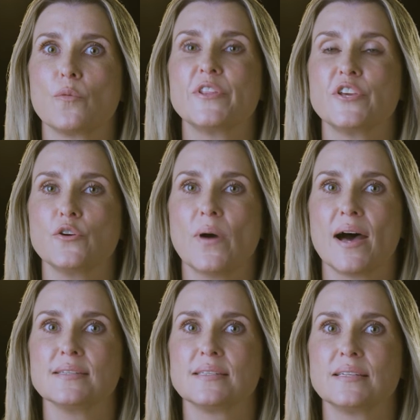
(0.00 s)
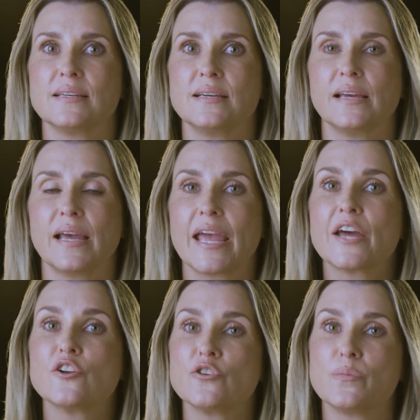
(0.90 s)
in the US
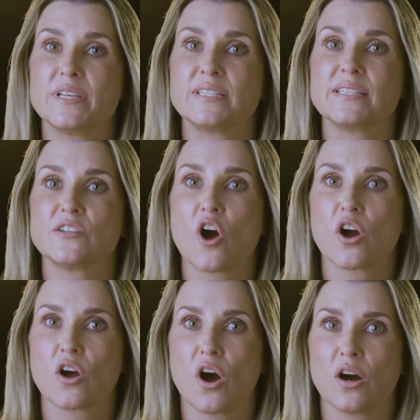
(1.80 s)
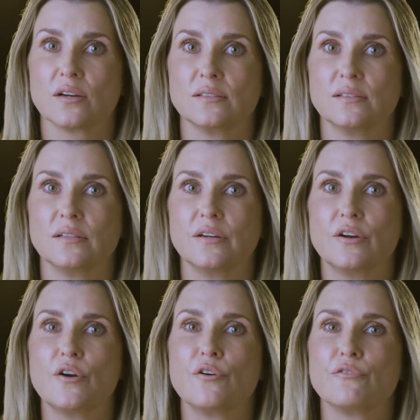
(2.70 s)
and owned a business in Hong Kong.
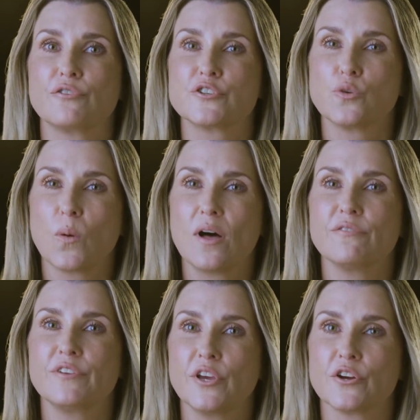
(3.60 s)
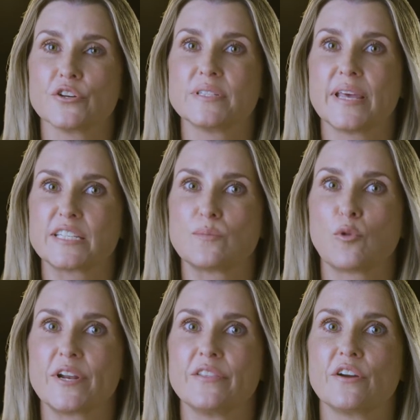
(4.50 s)
For 12 years, they
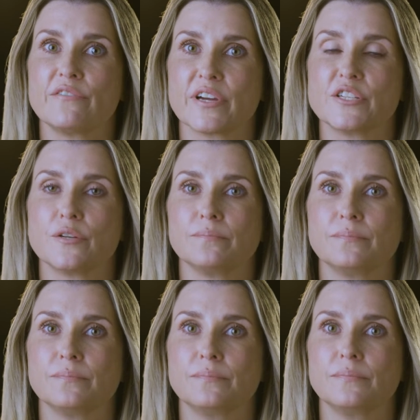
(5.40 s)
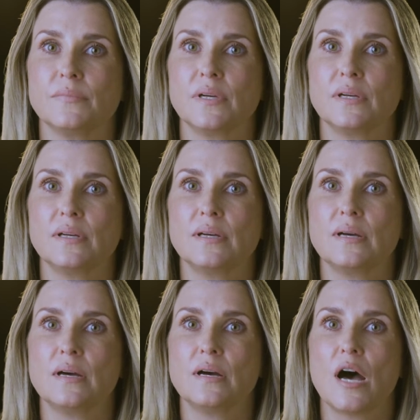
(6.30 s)
exploited their victim.
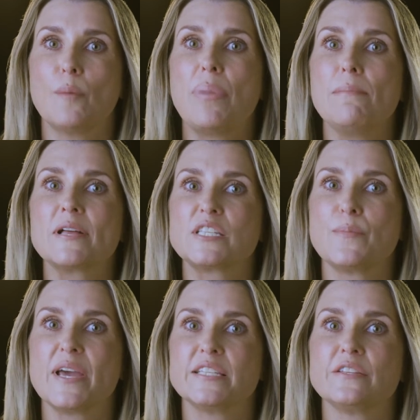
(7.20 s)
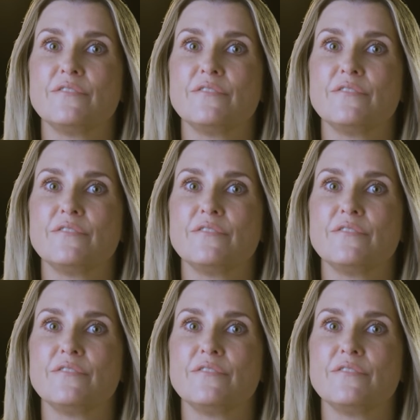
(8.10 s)
A public space the